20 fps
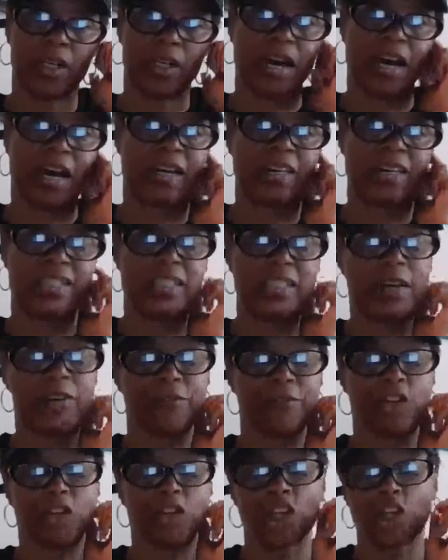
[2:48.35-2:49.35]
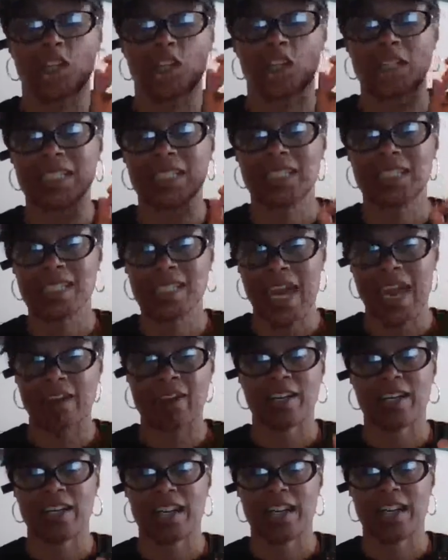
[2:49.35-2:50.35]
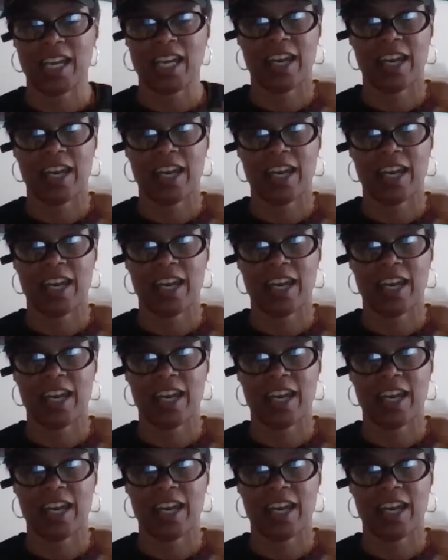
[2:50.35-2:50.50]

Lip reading: I sub for her on a Saturday,